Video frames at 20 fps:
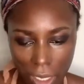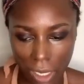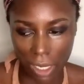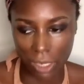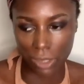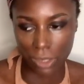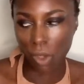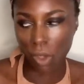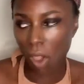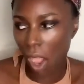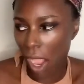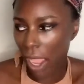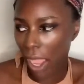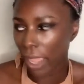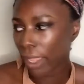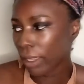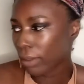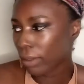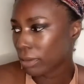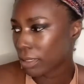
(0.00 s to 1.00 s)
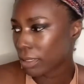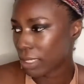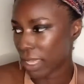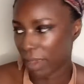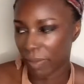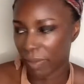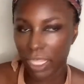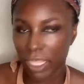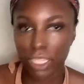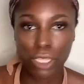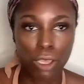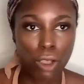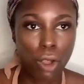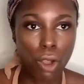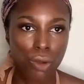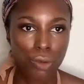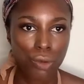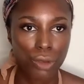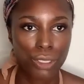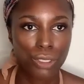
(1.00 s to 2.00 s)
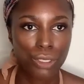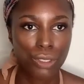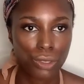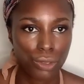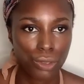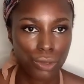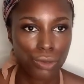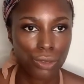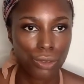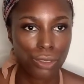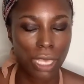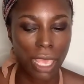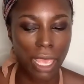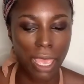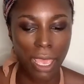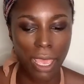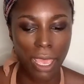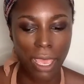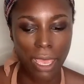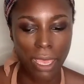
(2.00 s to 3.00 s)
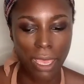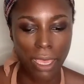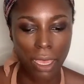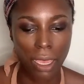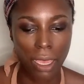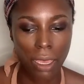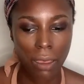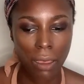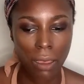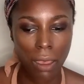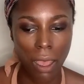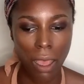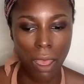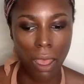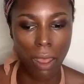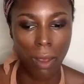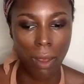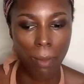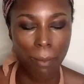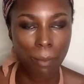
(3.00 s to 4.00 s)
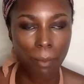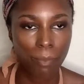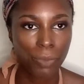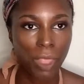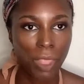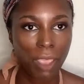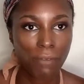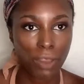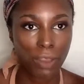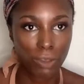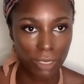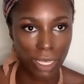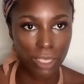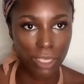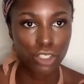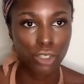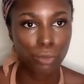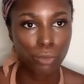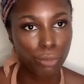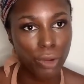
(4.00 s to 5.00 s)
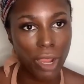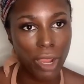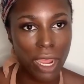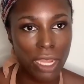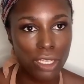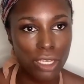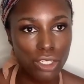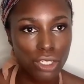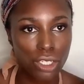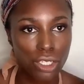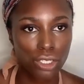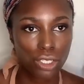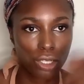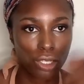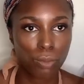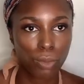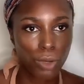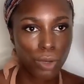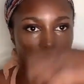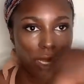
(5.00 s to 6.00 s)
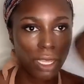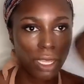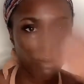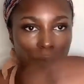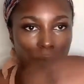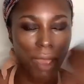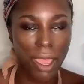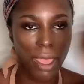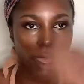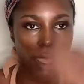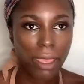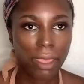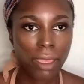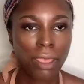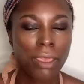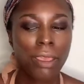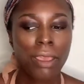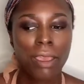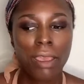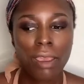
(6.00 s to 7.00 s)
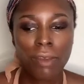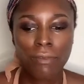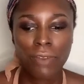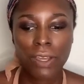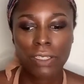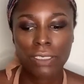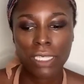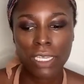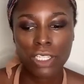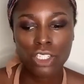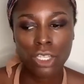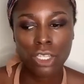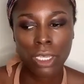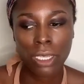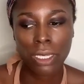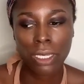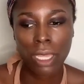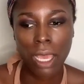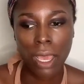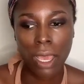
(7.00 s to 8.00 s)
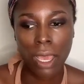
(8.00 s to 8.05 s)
So I typically always use a foundation brush to put in my foundation.